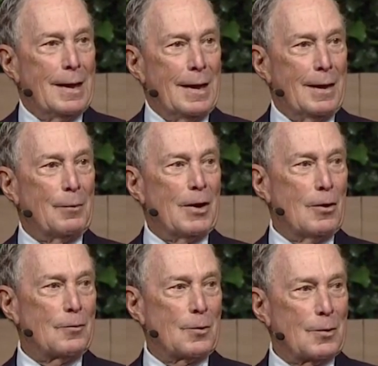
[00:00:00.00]
And we
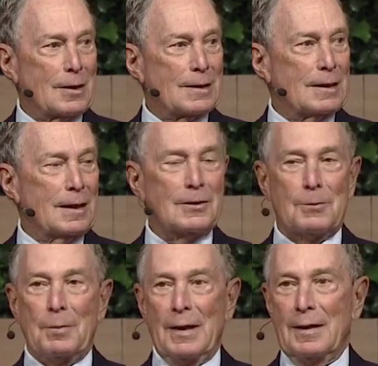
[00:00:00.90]
overworked and
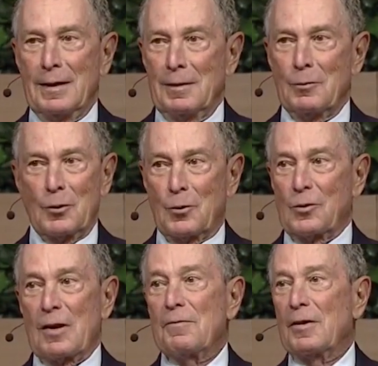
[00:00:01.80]
underpaid him, which
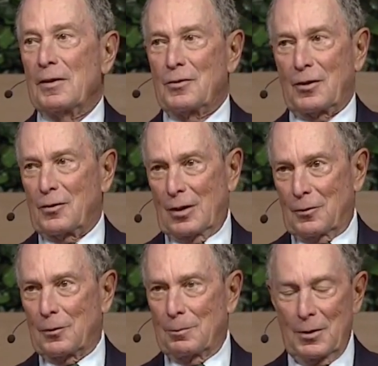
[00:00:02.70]
was a very
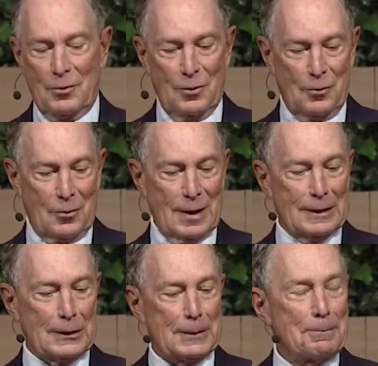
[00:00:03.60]
successful business
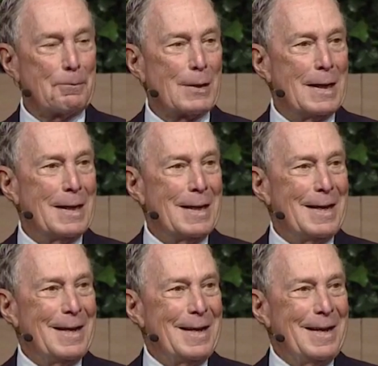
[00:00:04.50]
strategy.
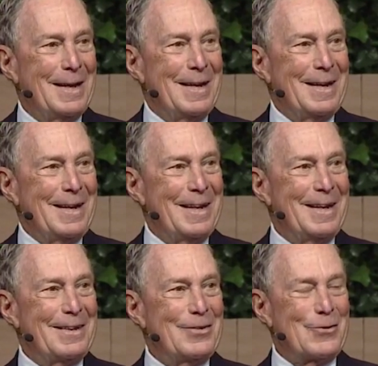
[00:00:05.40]

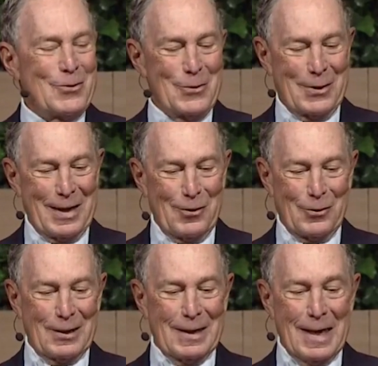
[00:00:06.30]
In
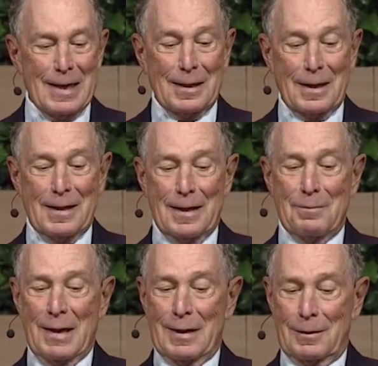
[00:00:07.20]
2008, the
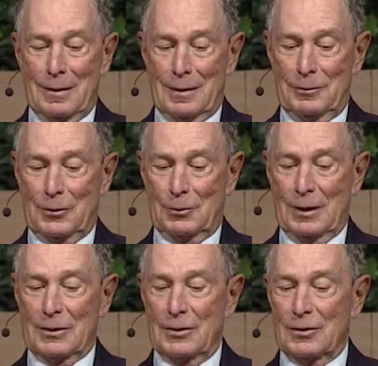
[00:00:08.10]
then mayor of
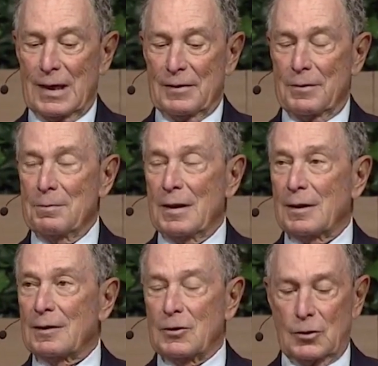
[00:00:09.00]
Toronto, David
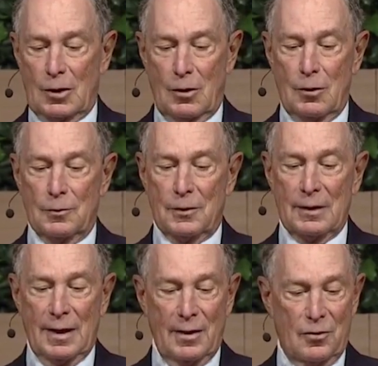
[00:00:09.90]
Miller, took
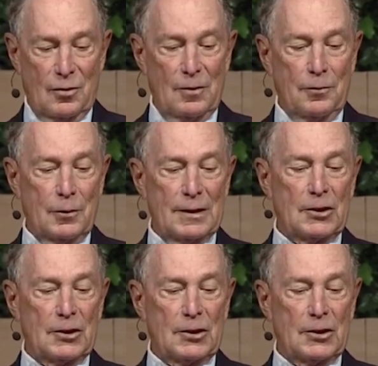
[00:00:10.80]
over as C40